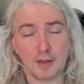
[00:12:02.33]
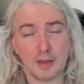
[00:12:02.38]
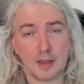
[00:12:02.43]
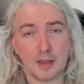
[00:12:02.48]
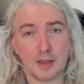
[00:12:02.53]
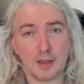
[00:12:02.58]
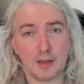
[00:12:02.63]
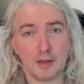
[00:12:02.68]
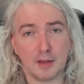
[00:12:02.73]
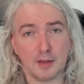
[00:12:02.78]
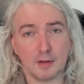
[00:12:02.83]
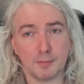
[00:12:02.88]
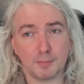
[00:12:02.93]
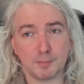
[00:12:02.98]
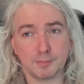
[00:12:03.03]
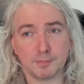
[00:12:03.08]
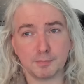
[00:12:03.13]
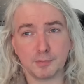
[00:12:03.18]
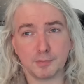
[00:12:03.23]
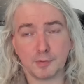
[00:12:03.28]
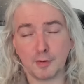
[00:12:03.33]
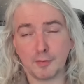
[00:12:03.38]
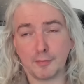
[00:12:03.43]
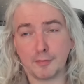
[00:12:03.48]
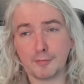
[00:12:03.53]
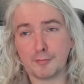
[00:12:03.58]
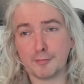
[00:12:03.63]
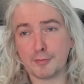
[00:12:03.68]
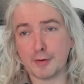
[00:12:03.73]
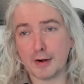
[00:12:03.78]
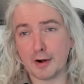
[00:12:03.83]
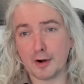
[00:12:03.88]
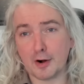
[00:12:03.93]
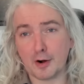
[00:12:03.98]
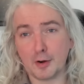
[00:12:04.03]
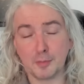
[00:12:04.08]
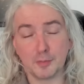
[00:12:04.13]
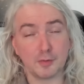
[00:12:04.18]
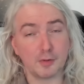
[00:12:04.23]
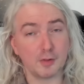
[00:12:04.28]
a sort of
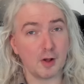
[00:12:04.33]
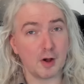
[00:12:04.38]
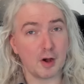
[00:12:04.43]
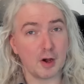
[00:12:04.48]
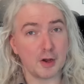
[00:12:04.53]
firearms law